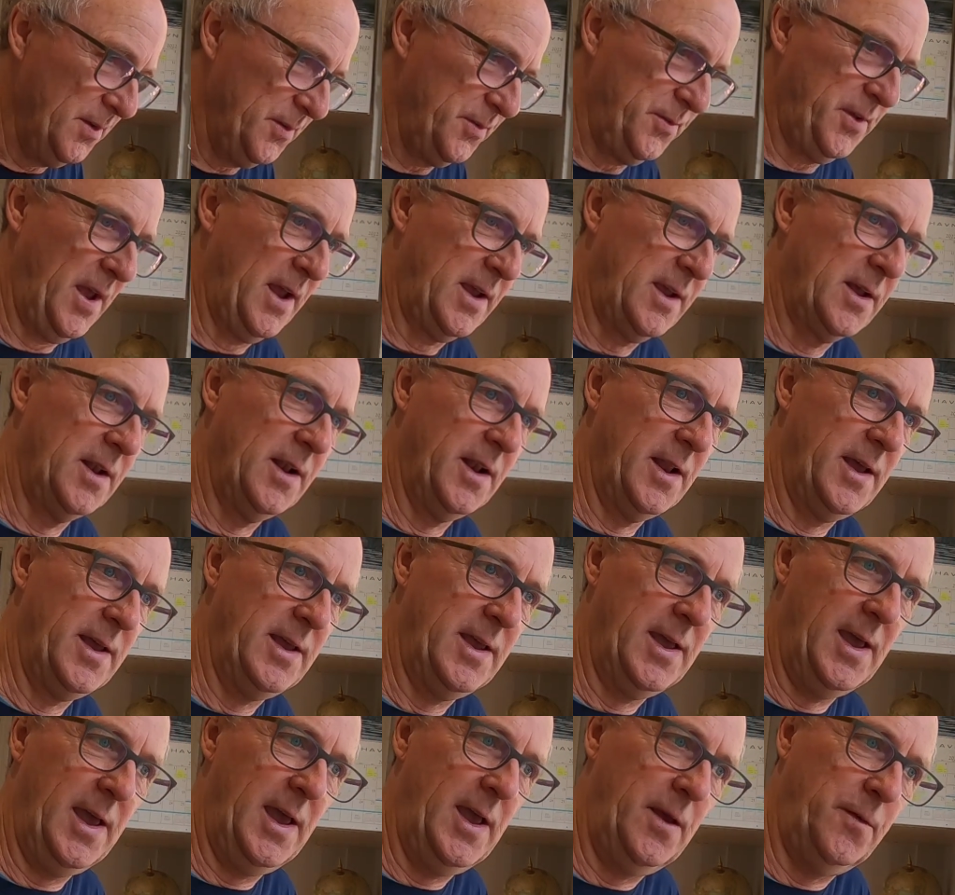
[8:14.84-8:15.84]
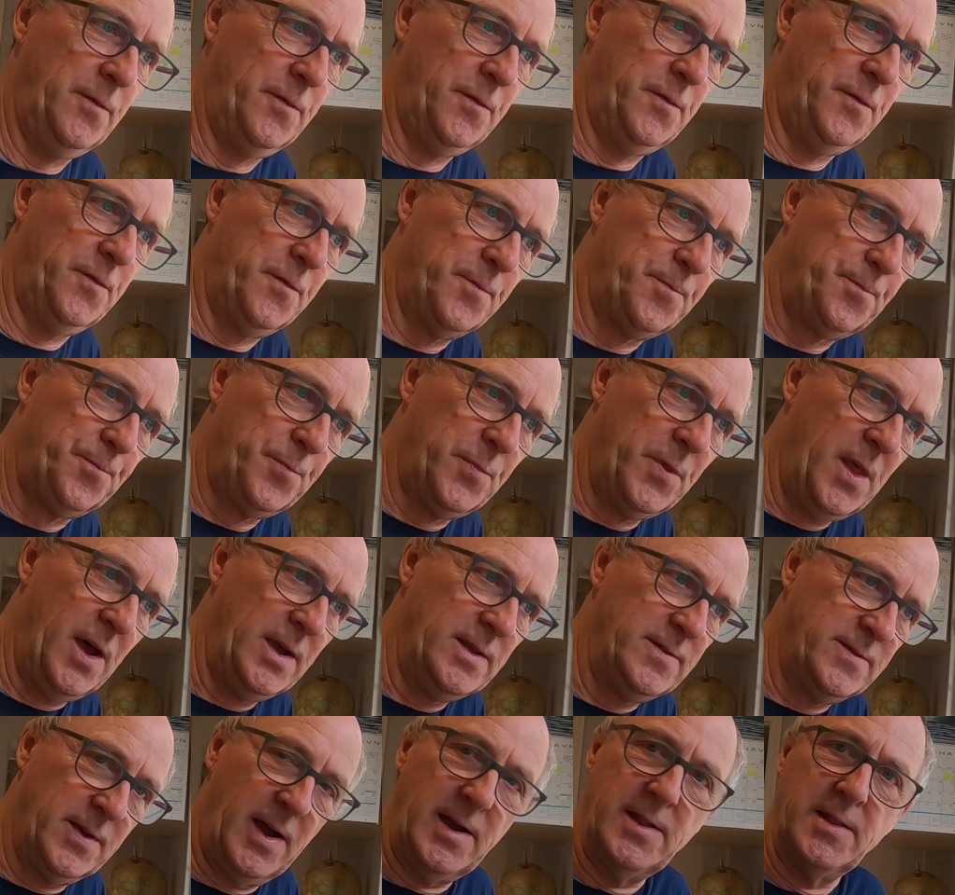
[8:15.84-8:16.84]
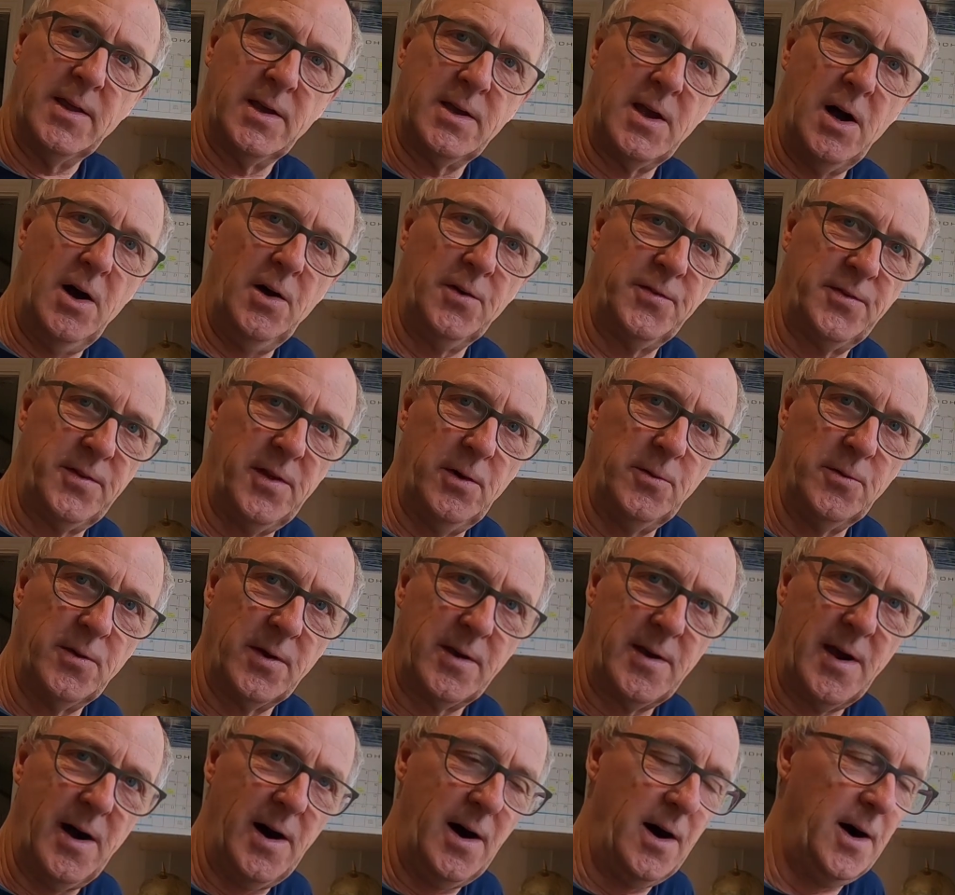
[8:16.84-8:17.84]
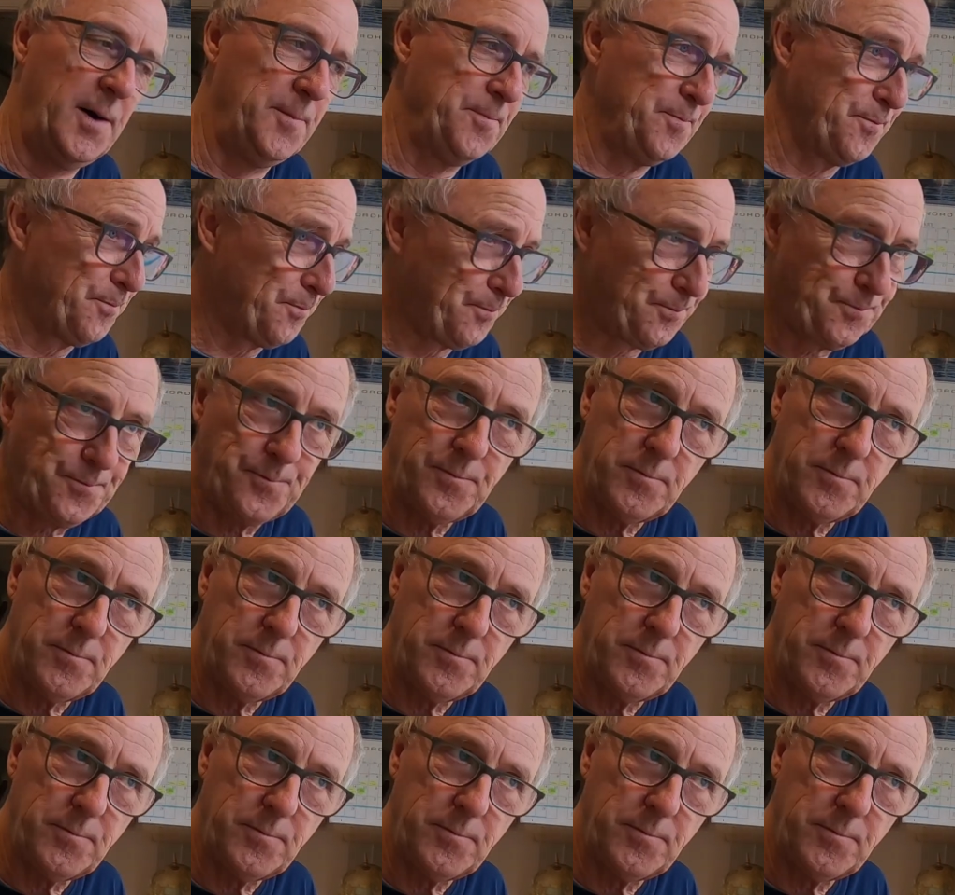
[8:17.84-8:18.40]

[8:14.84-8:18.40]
Secondly, if they take the car, steal the car,